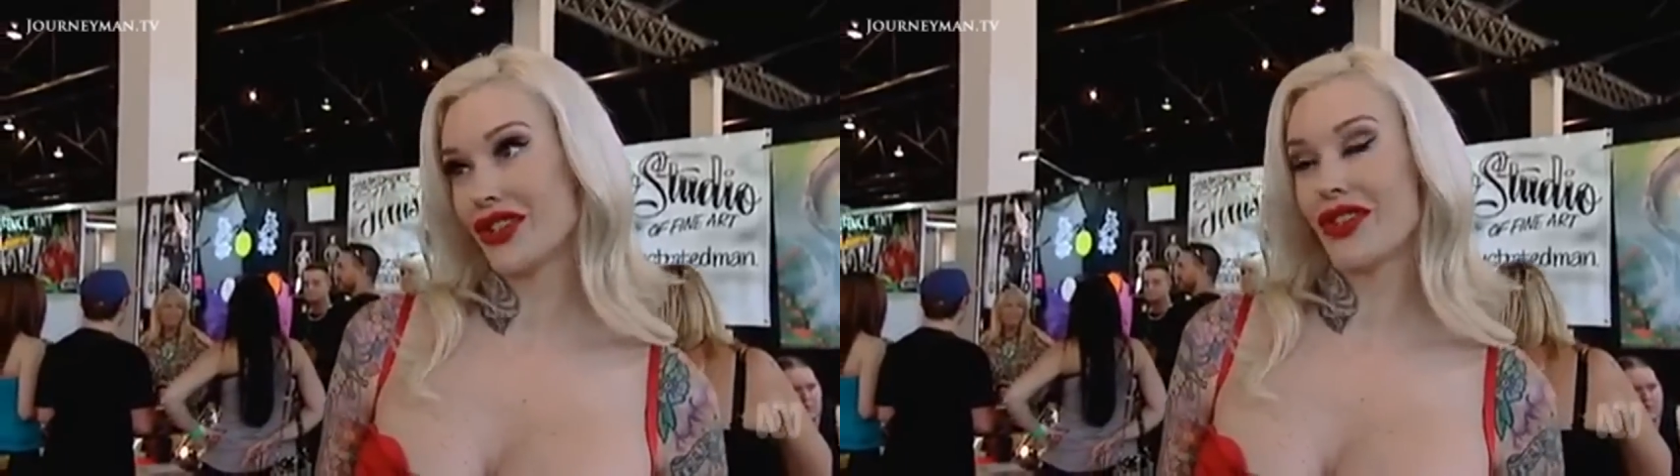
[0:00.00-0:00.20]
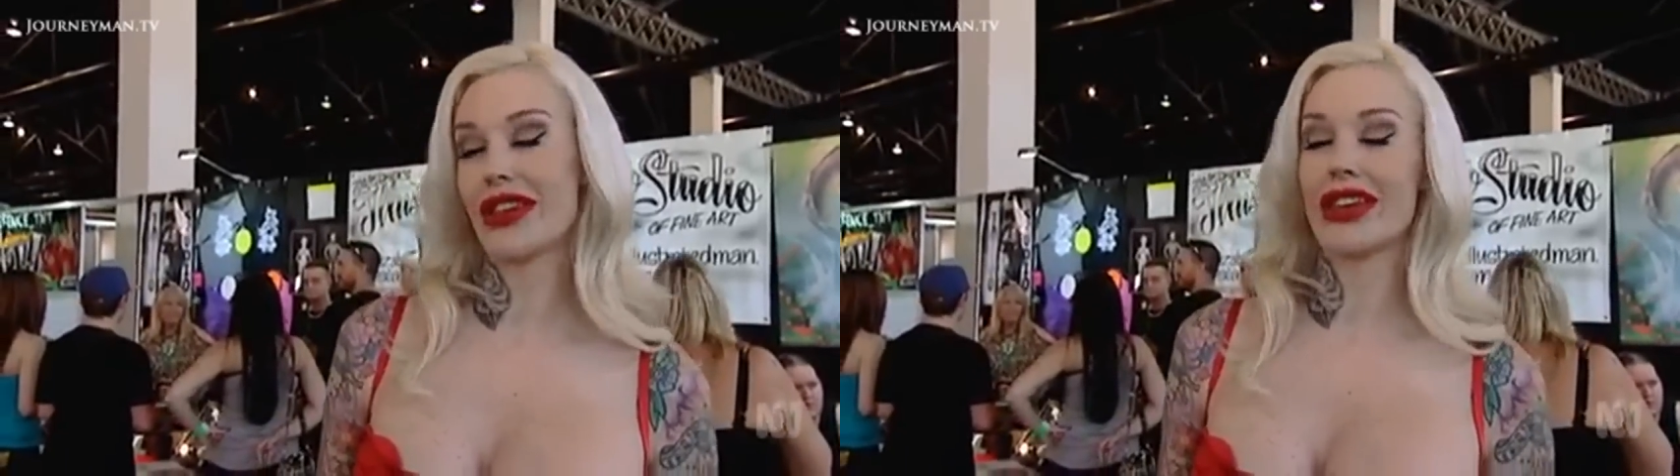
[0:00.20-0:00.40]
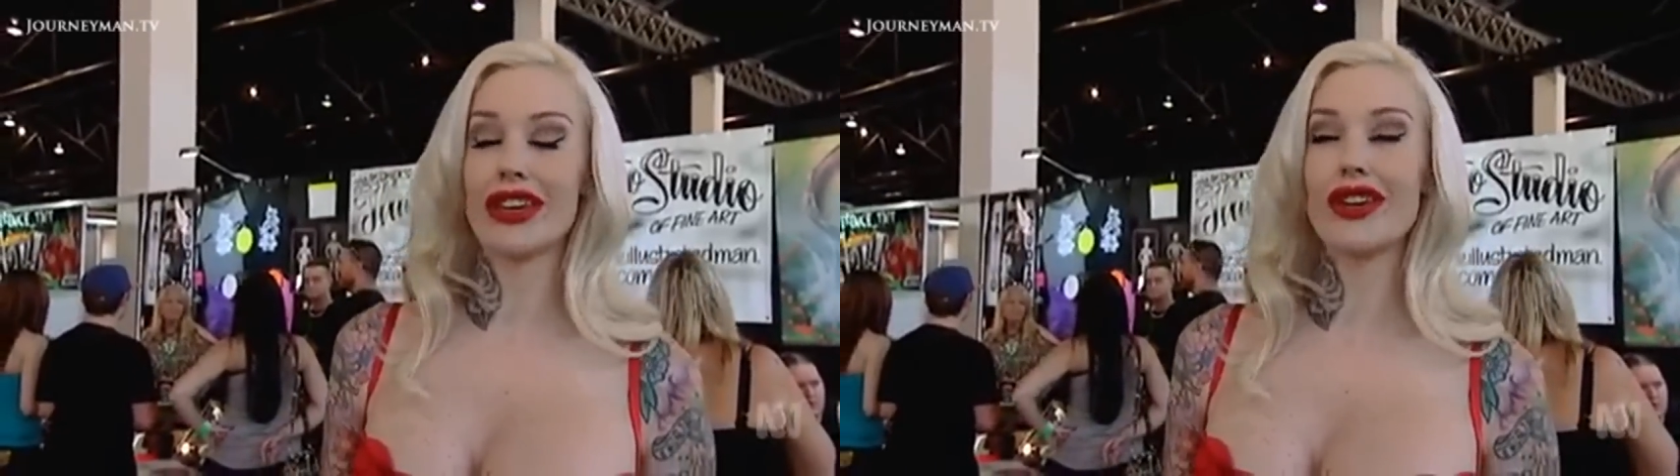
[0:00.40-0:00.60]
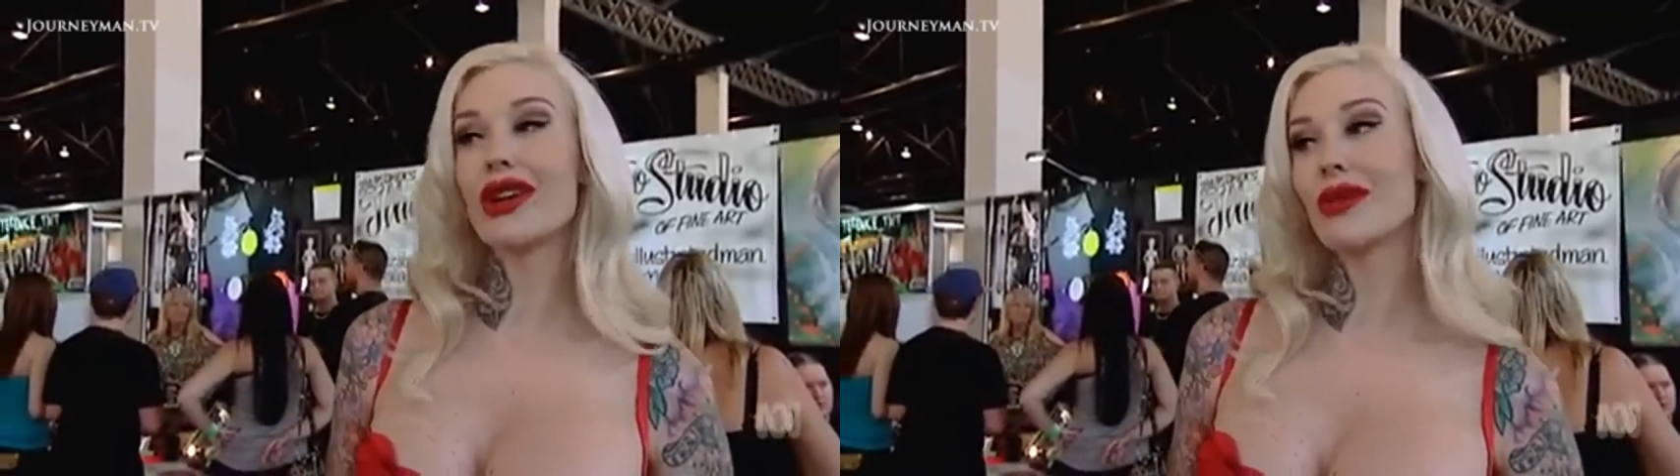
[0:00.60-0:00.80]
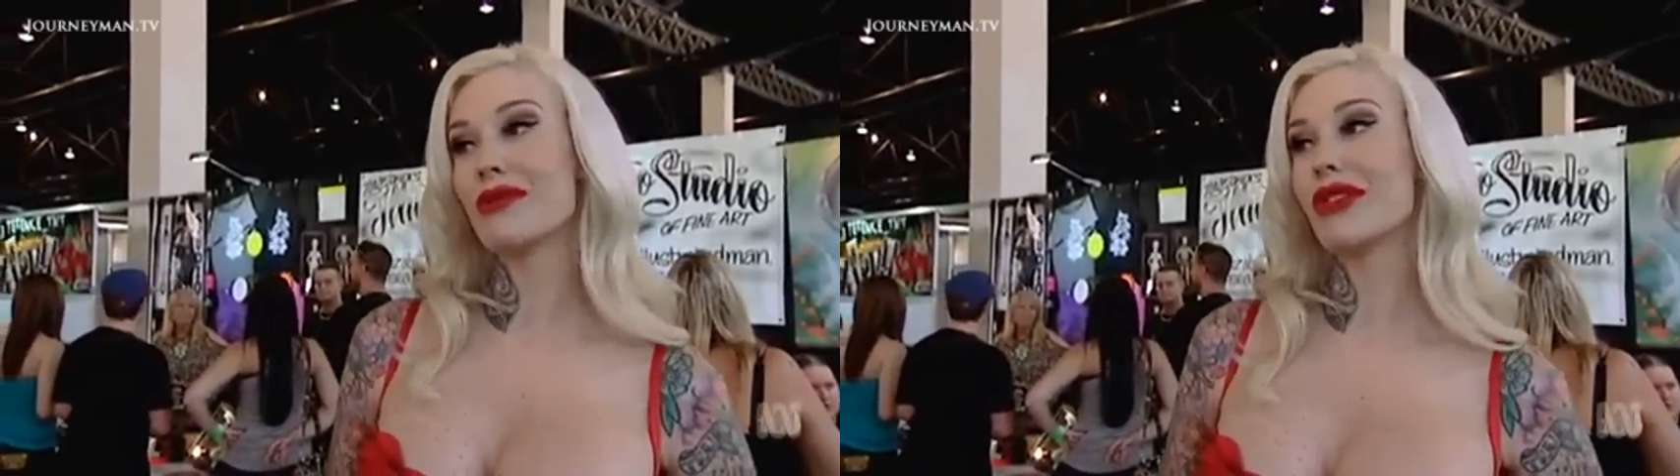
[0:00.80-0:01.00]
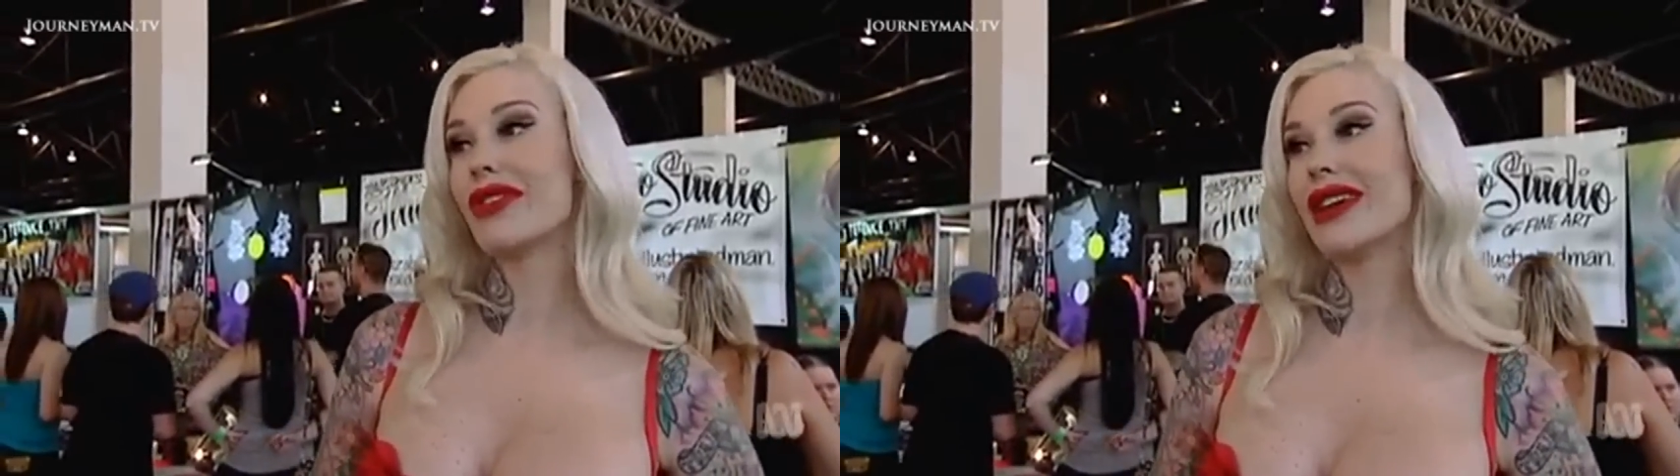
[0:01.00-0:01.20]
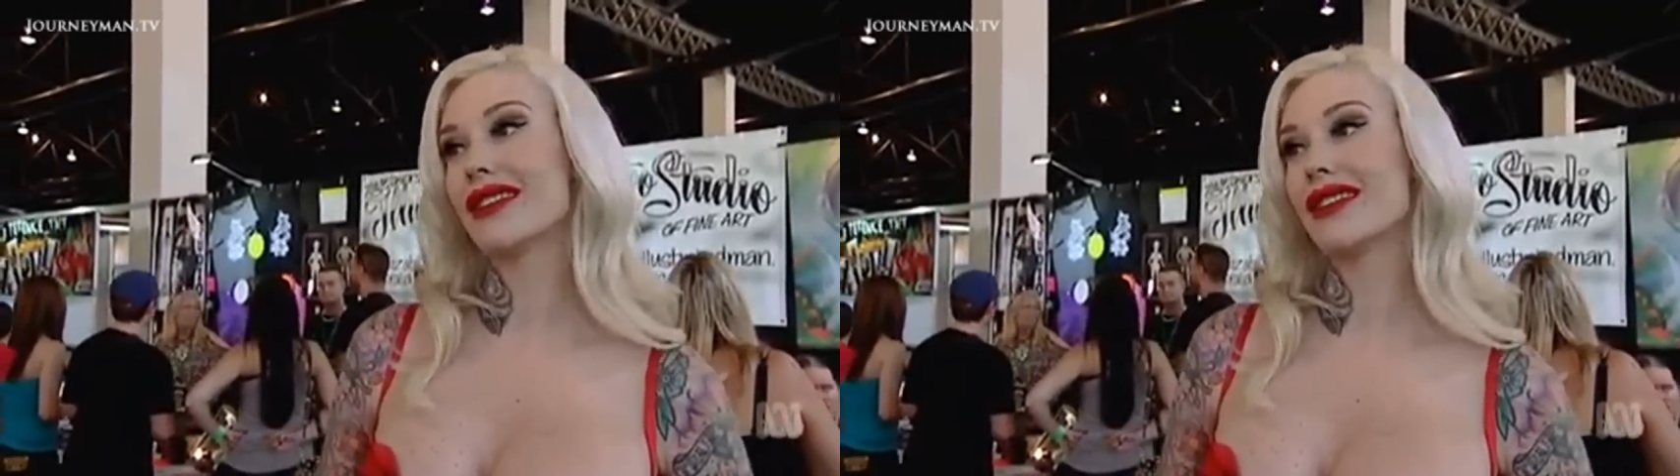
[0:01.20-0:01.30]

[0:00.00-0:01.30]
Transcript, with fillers: thinking you can remove it.